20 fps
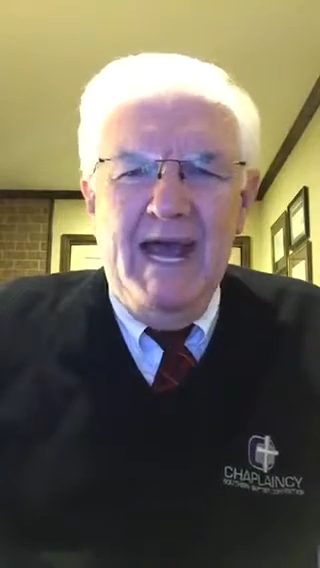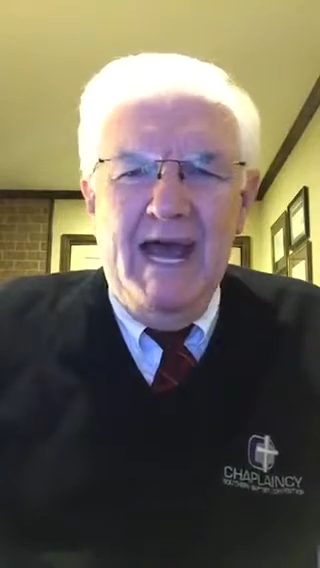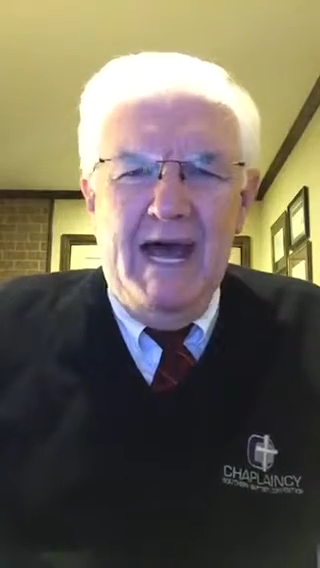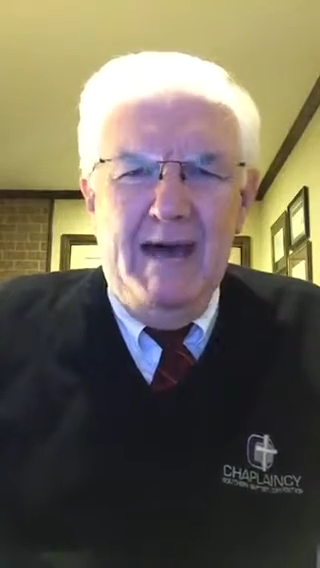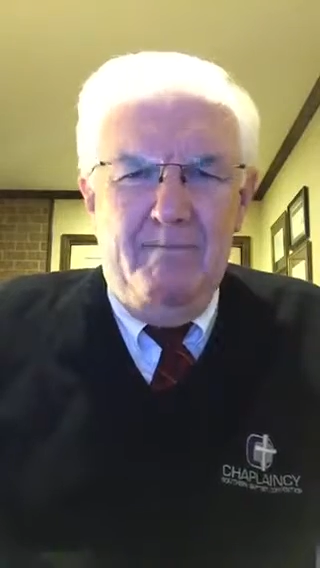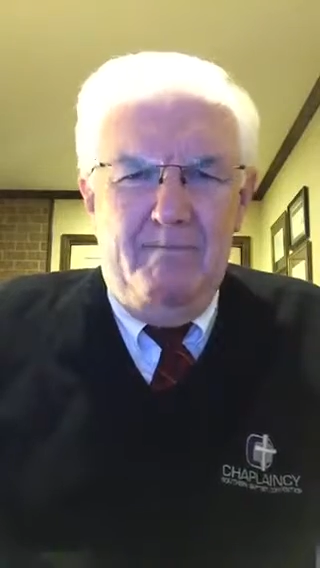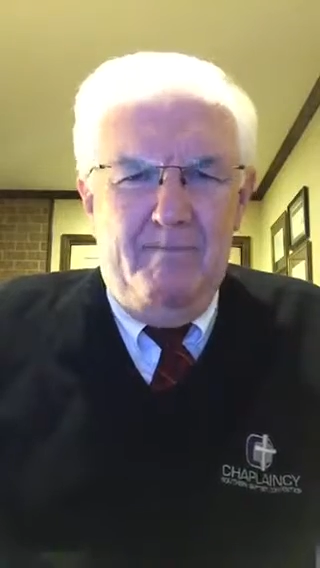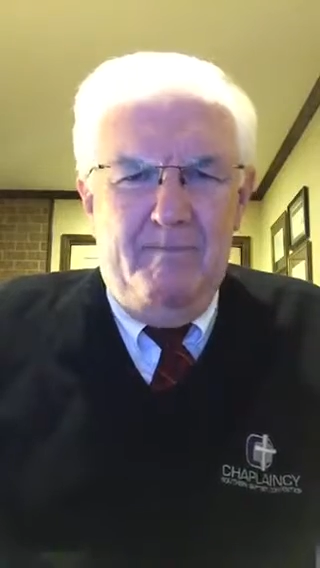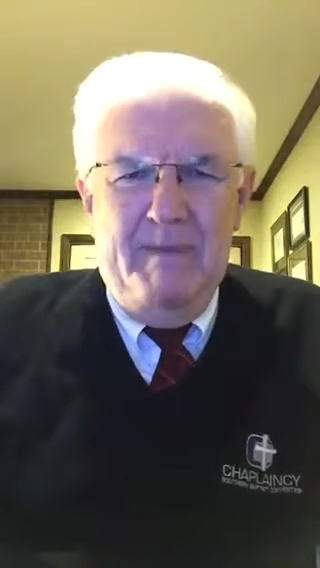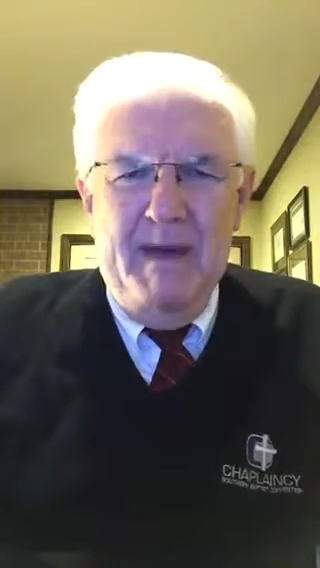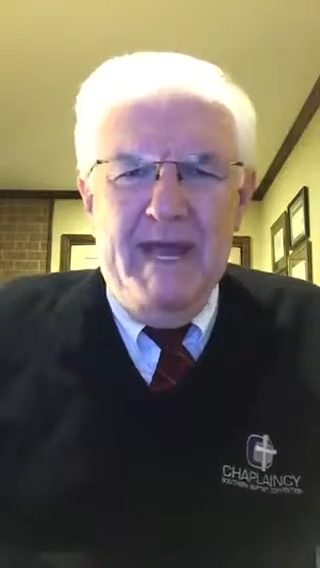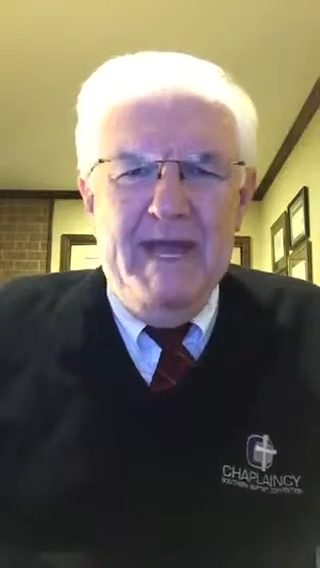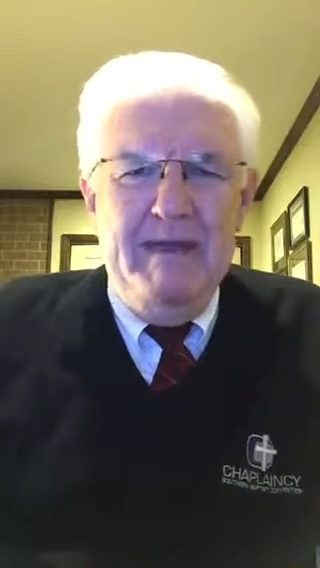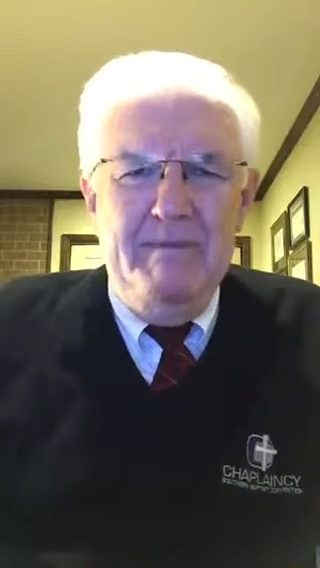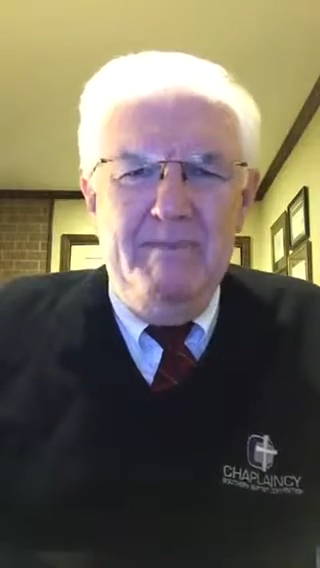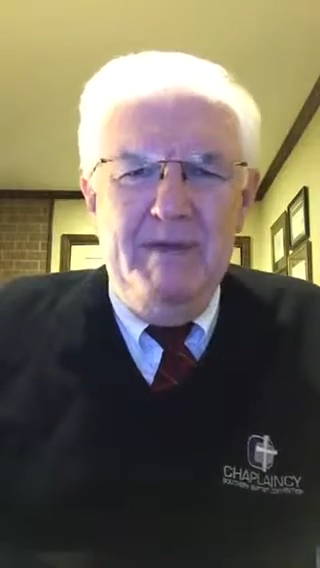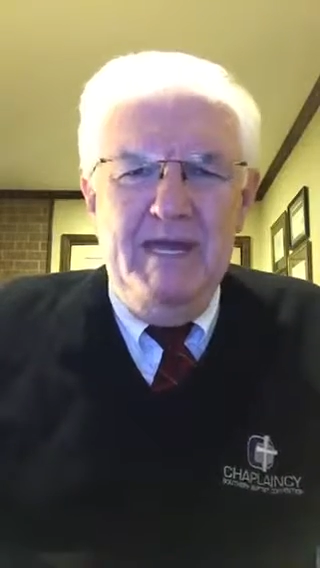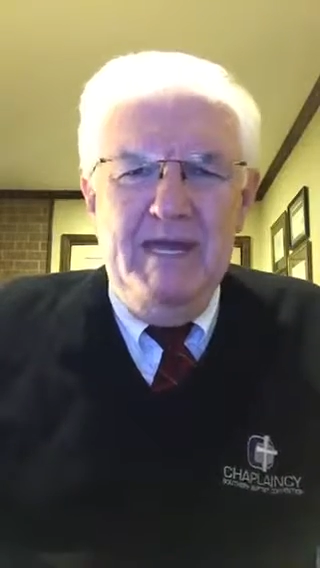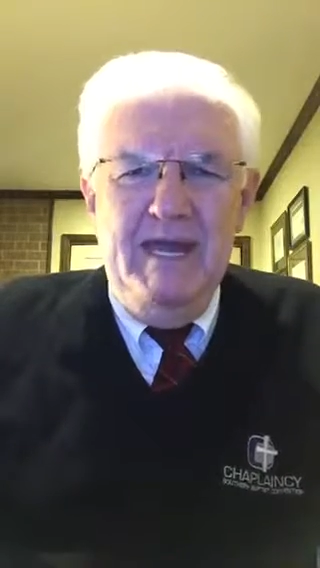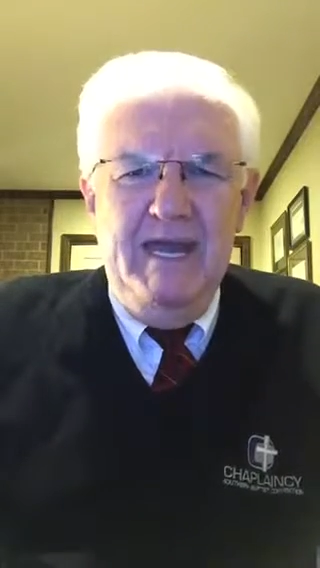a
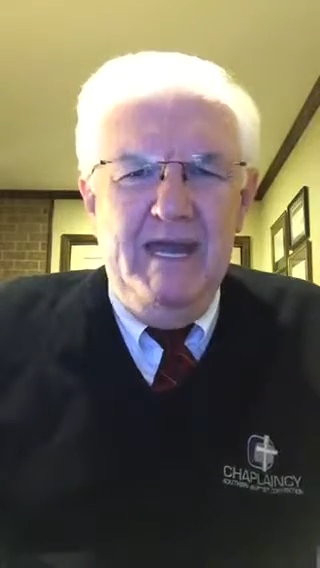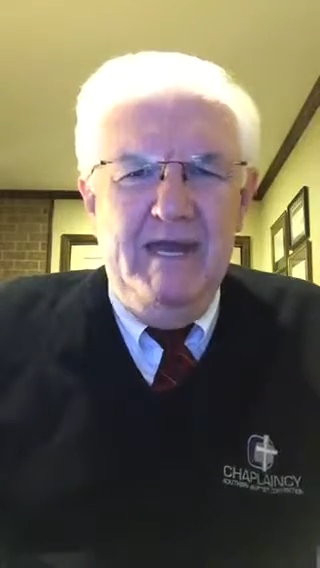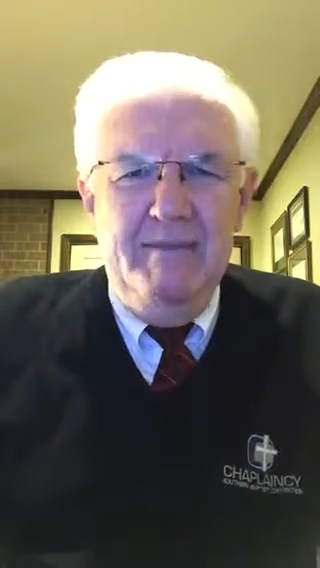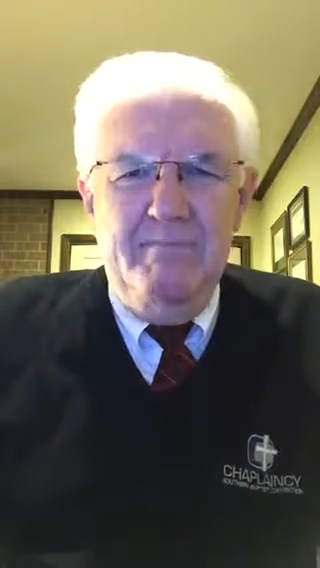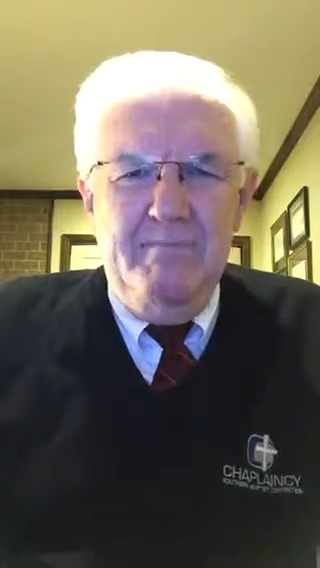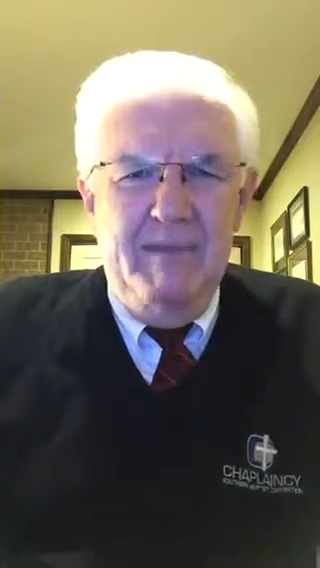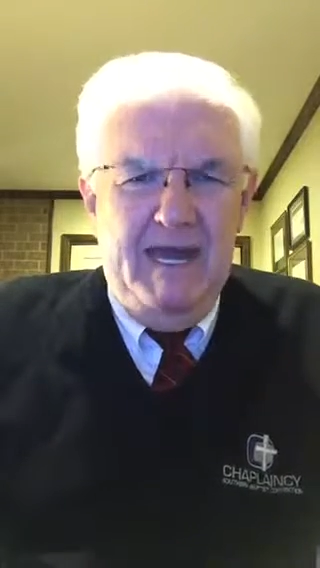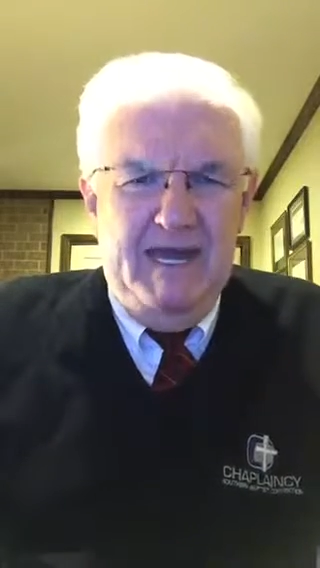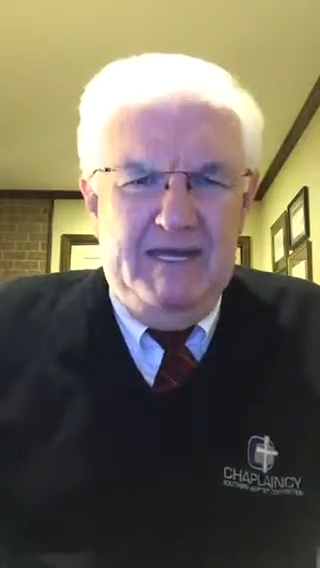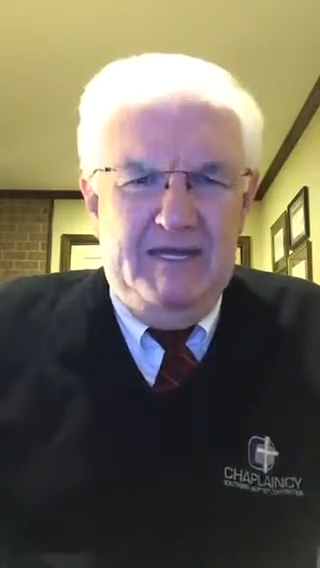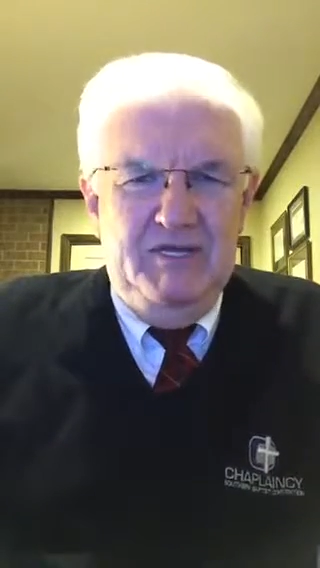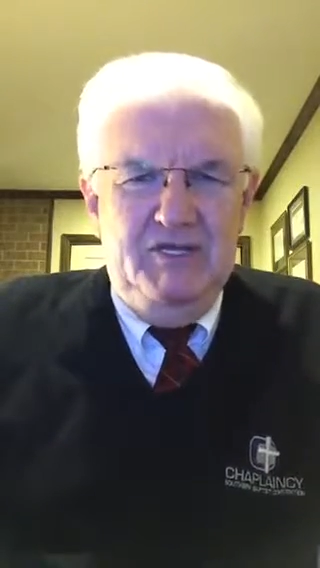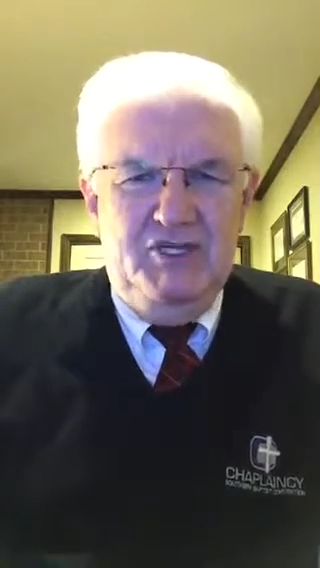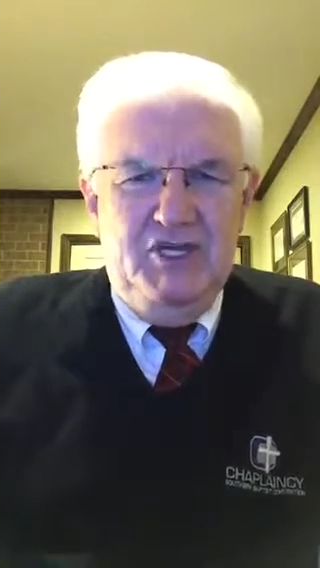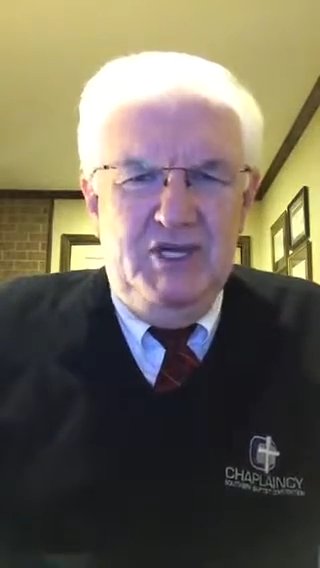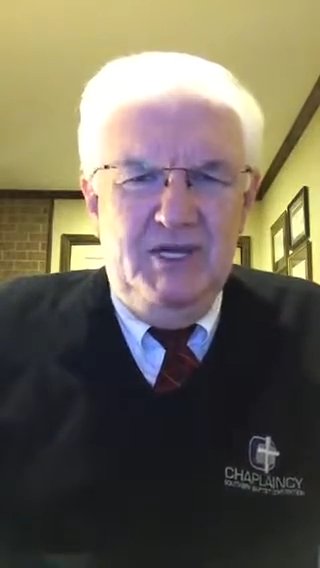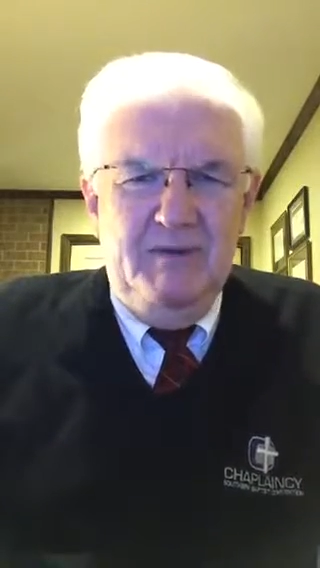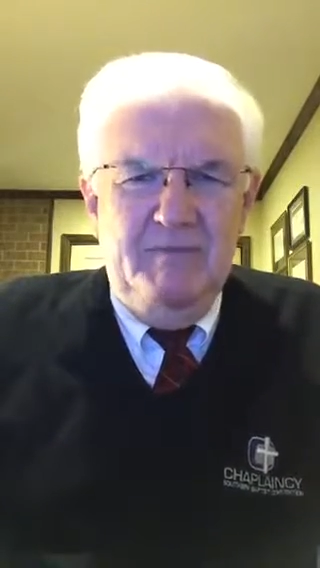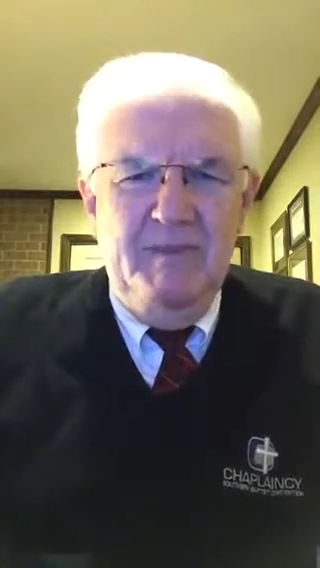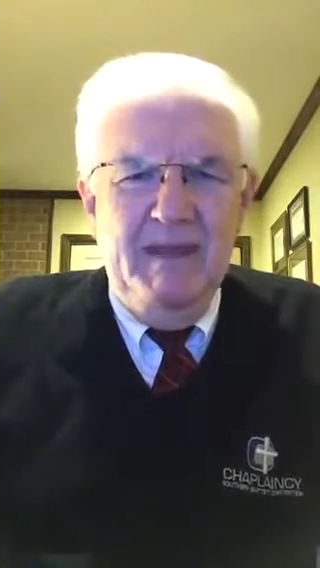baby in a
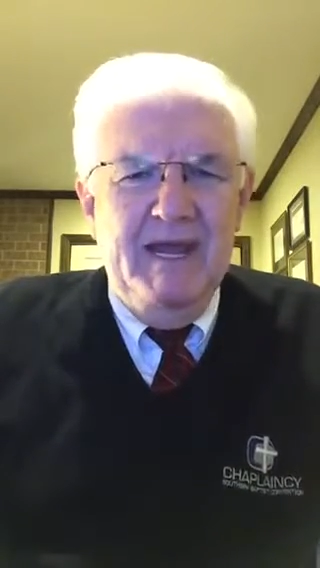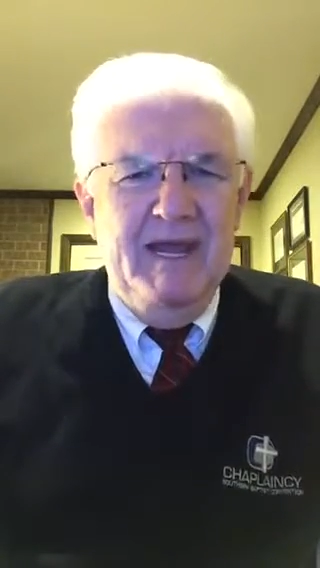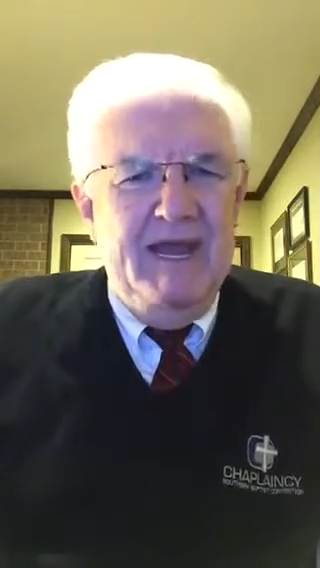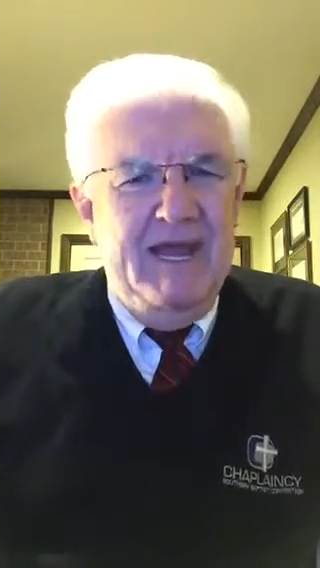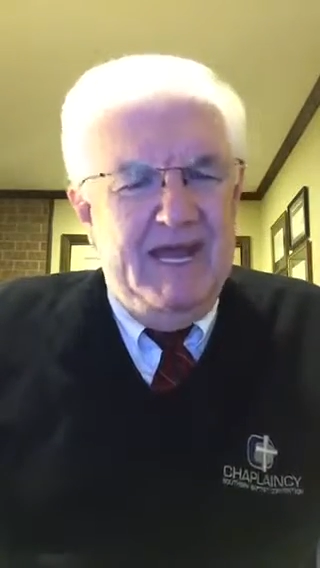manger,